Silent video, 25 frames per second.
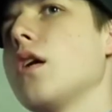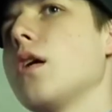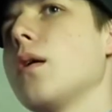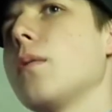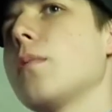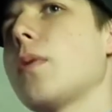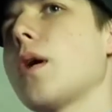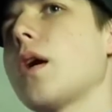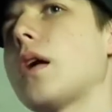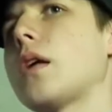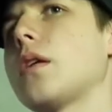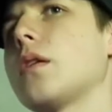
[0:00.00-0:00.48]

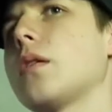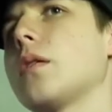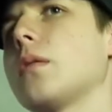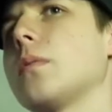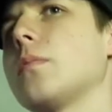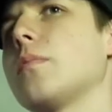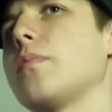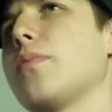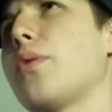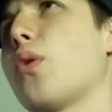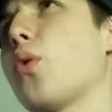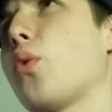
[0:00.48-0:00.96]
But
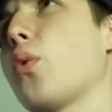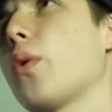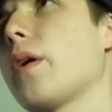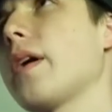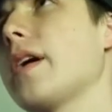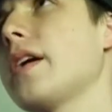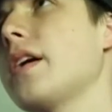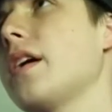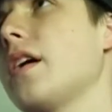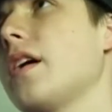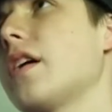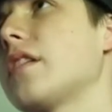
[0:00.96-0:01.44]

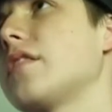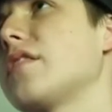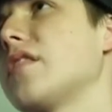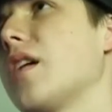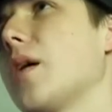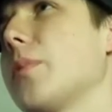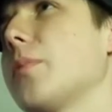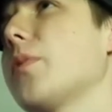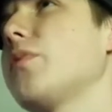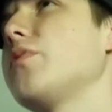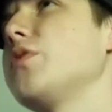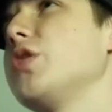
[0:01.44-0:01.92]
pouring a
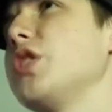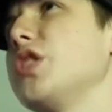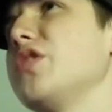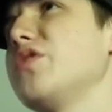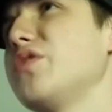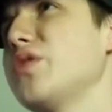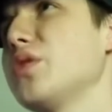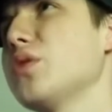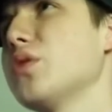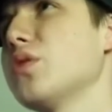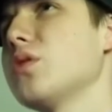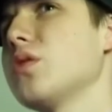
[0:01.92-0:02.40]
tub of G
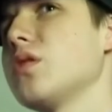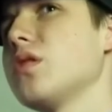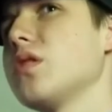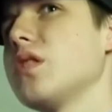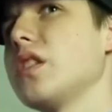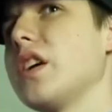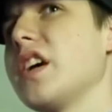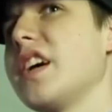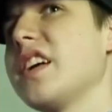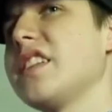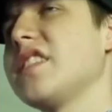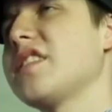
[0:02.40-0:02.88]
Fuel
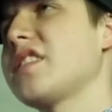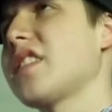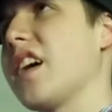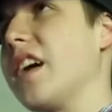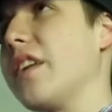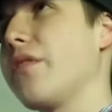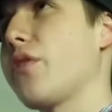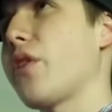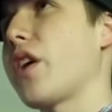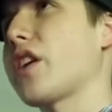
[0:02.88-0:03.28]
inside of your